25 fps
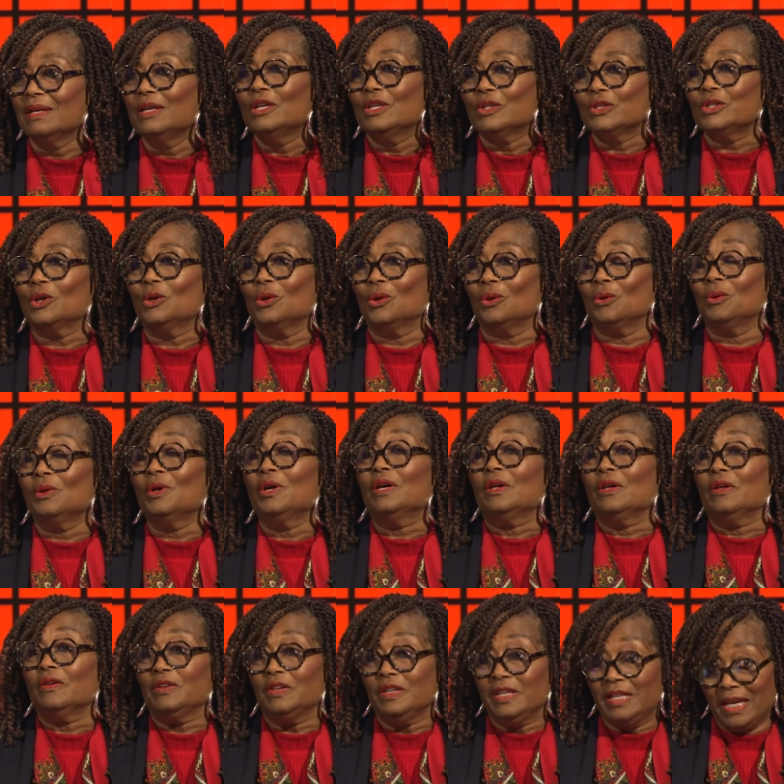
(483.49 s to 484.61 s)
So
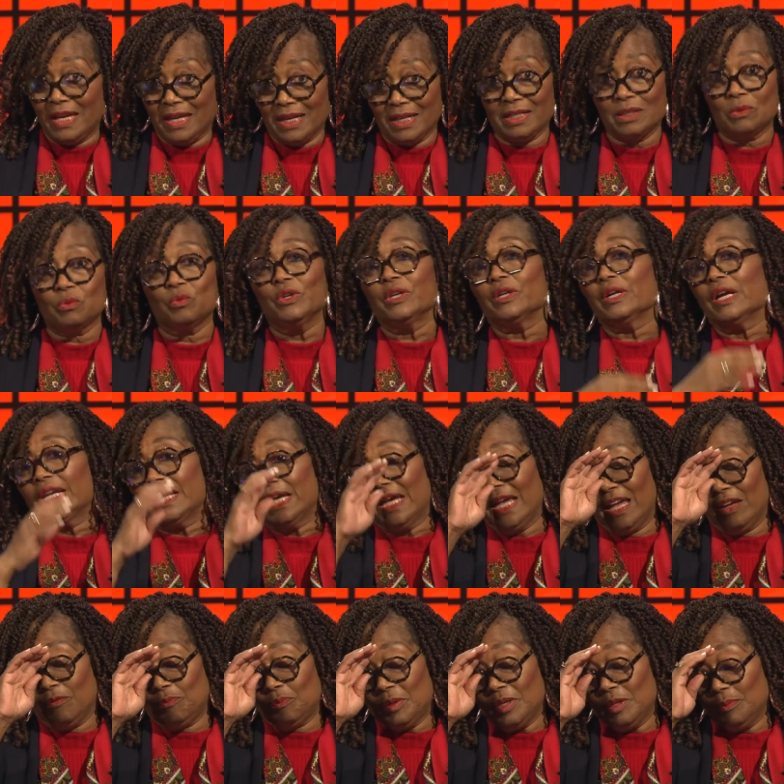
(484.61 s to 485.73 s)
Yes, we're going to
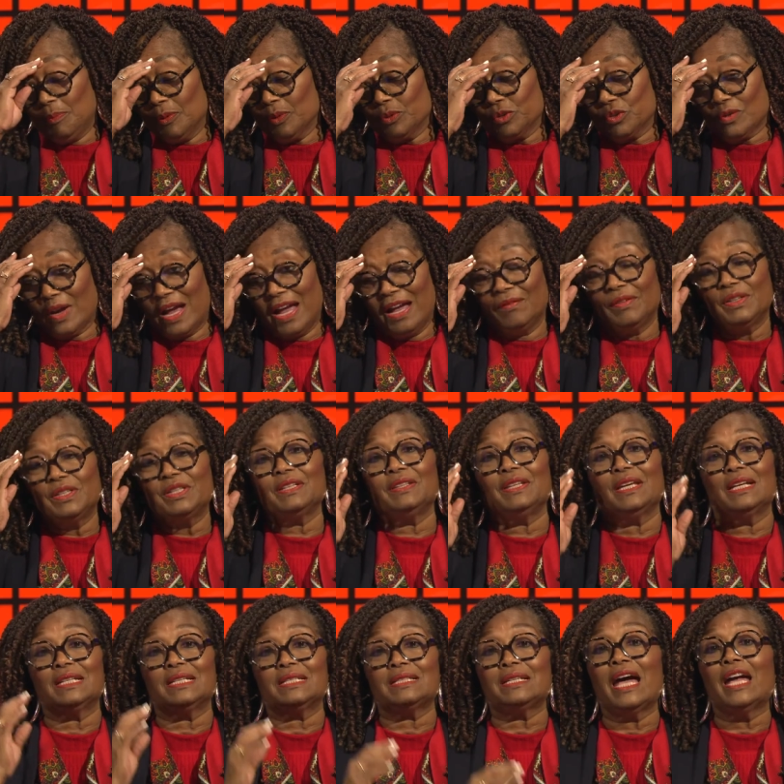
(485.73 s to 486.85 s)
have people driving to
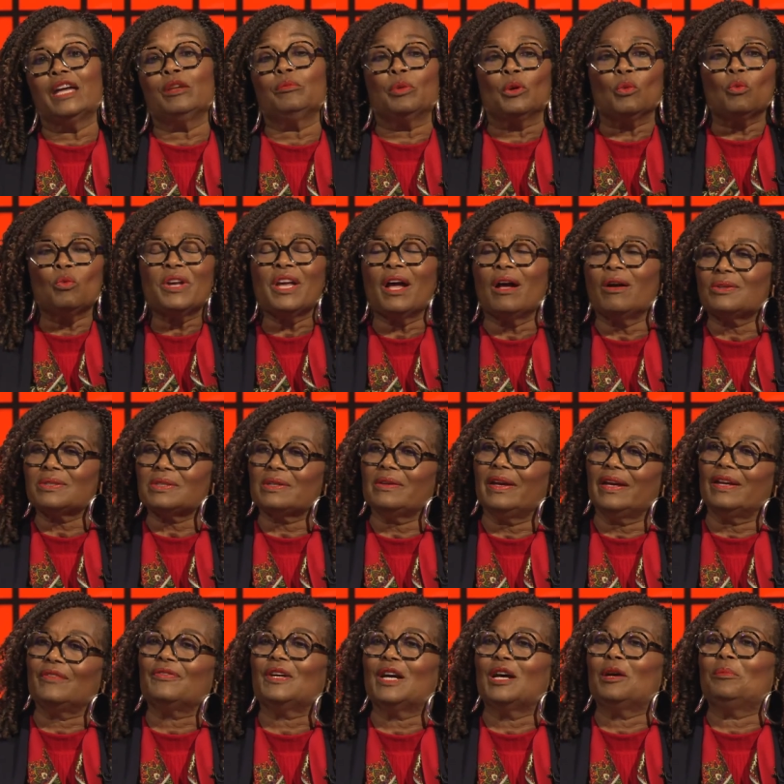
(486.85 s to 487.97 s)
that site, but we also
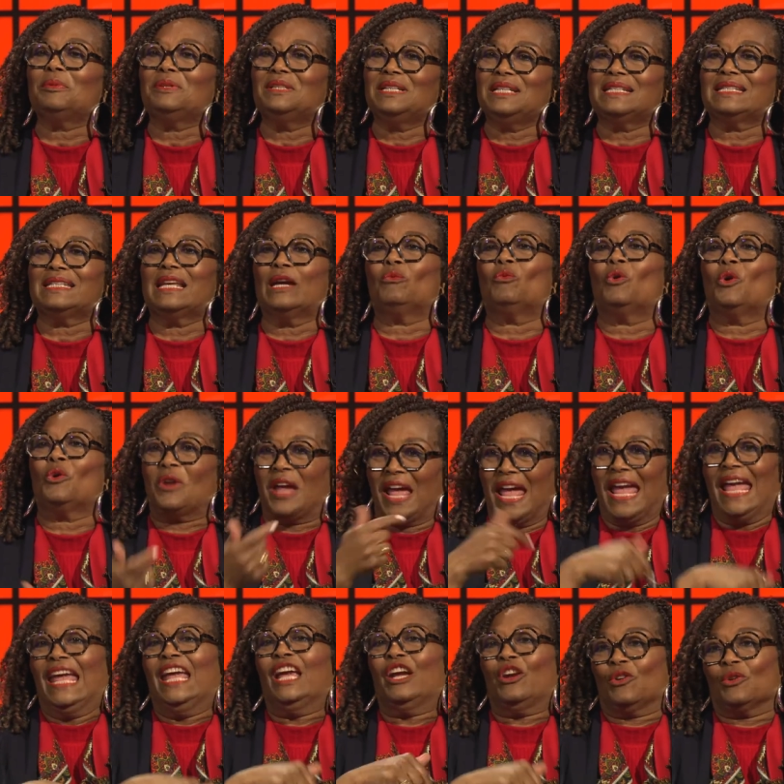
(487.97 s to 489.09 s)
have companies that want to
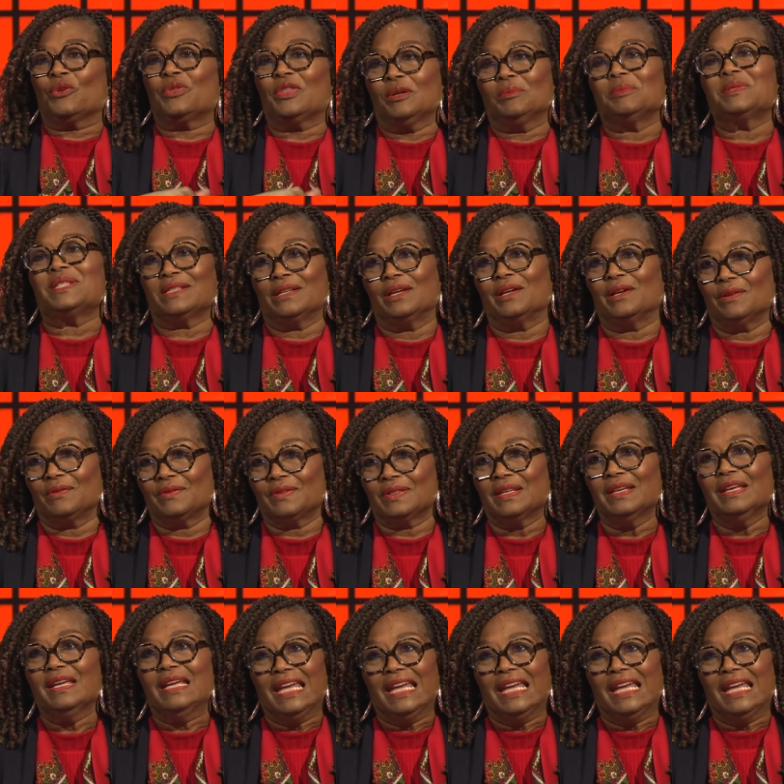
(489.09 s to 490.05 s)
anchor themselves